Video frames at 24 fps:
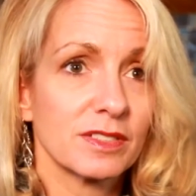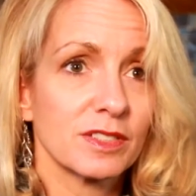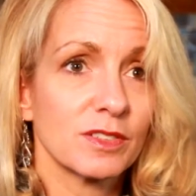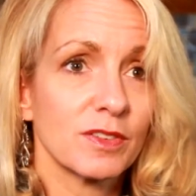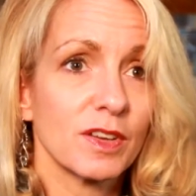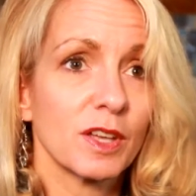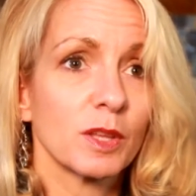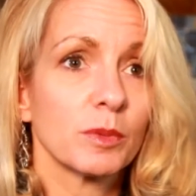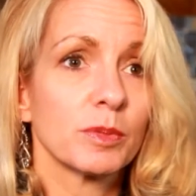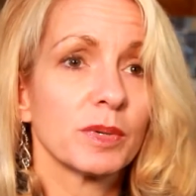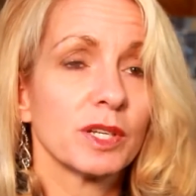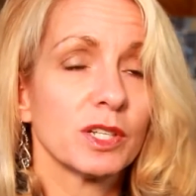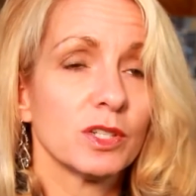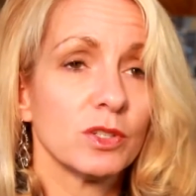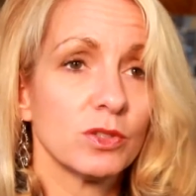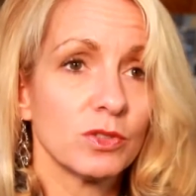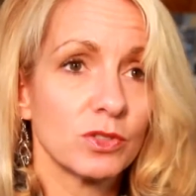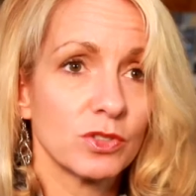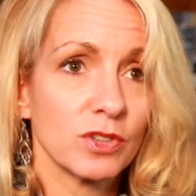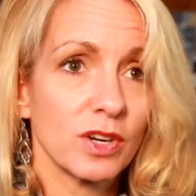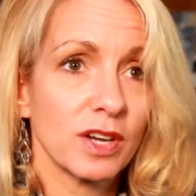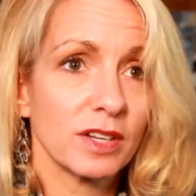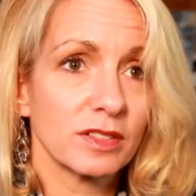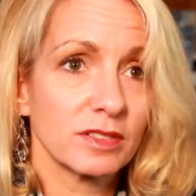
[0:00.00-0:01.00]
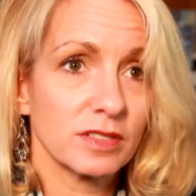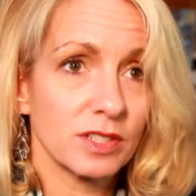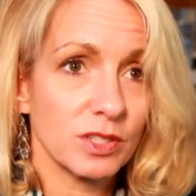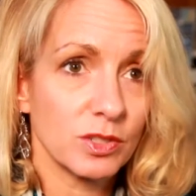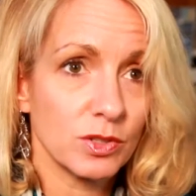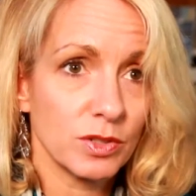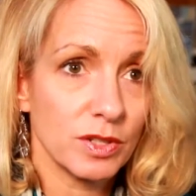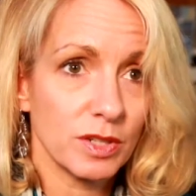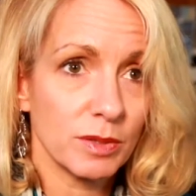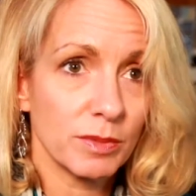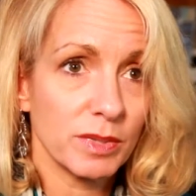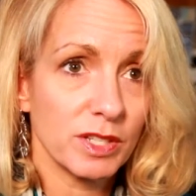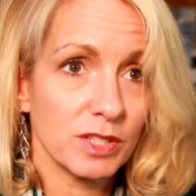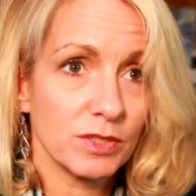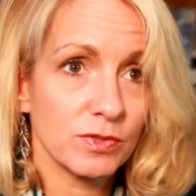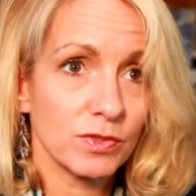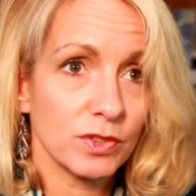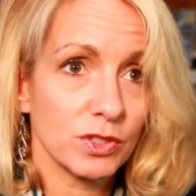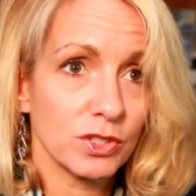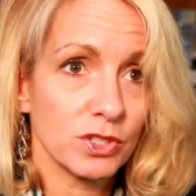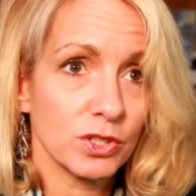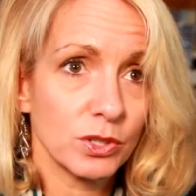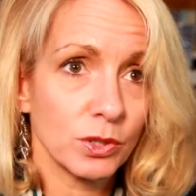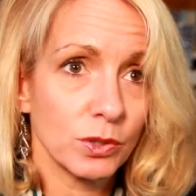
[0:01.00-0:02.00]
developing new drugs and treatments
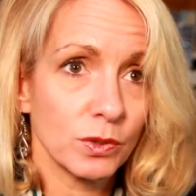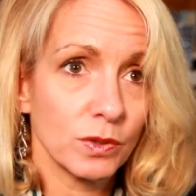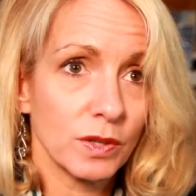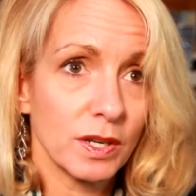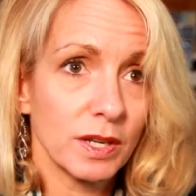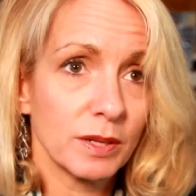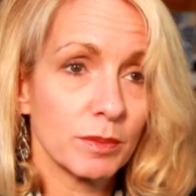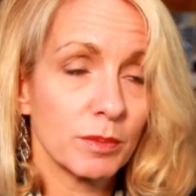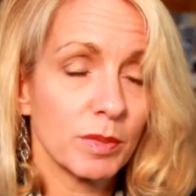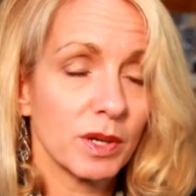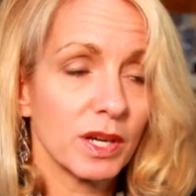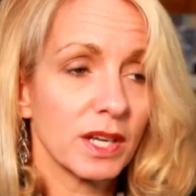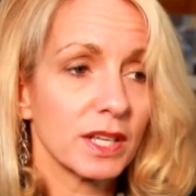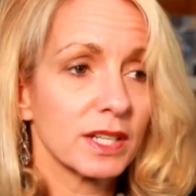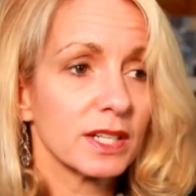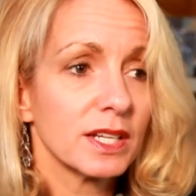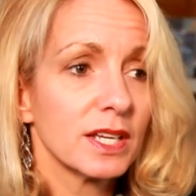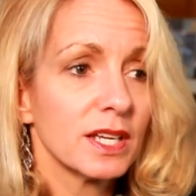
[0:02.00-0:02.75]
for children. But